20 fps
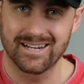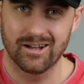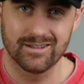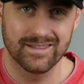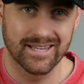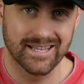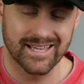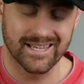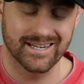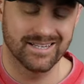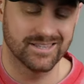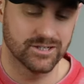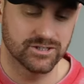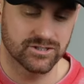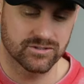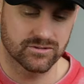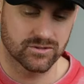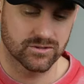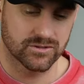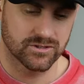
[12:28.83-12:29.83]
I'll link it in the
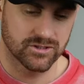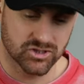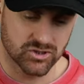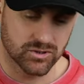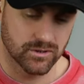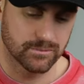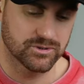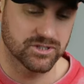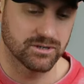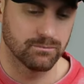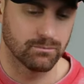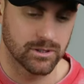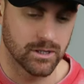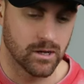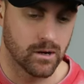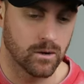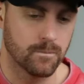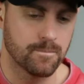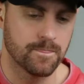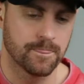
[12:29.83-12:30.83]
description
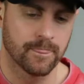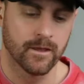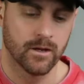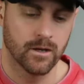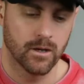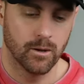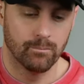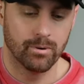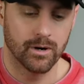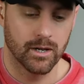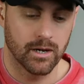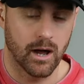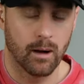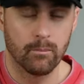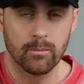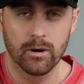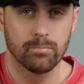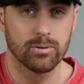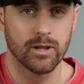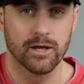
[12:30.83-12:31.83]
below. But I'm
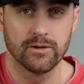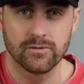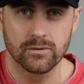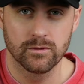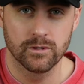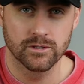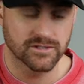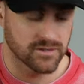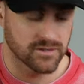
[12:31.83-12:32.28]
gonna play through the